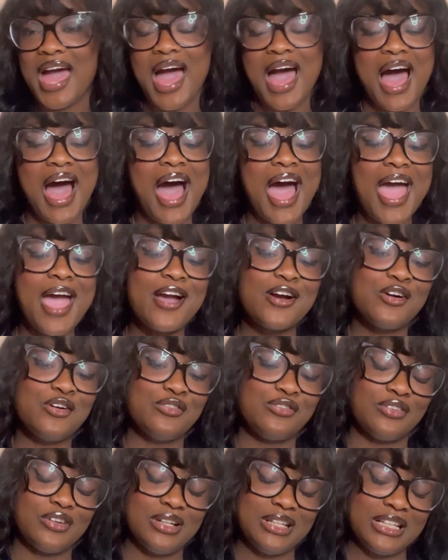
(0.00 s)
I ain't gonna
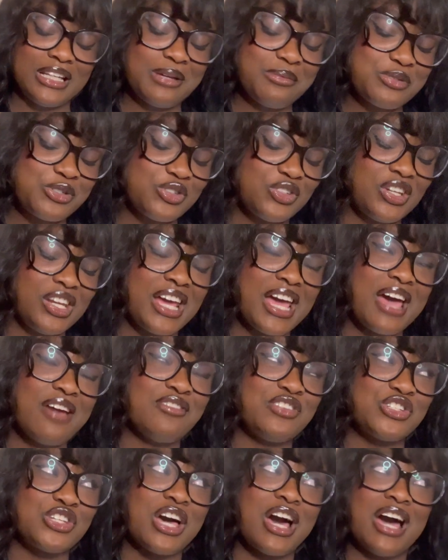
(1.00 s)
front. The chemistry they have
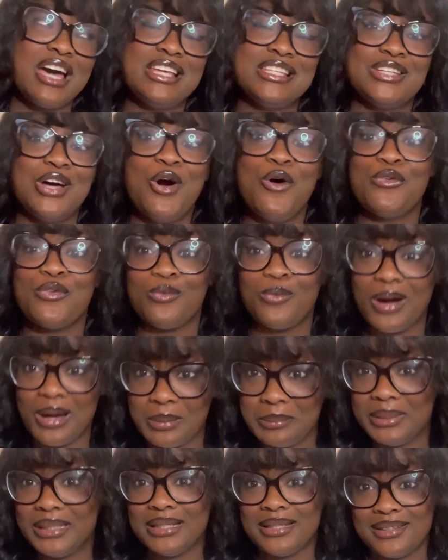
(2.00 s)
is
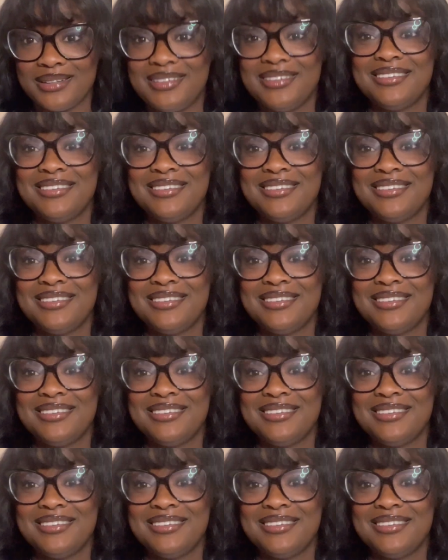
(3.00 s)
overwhelming.